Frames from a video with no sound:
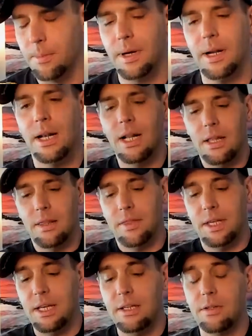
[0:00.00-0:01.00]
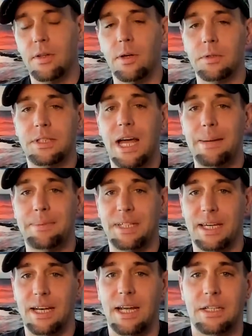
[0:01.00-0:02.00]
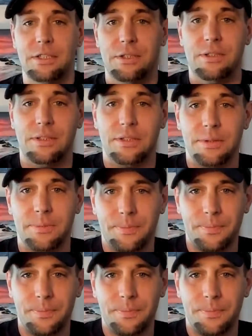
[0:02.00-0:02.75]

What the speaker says: but these are those types of connections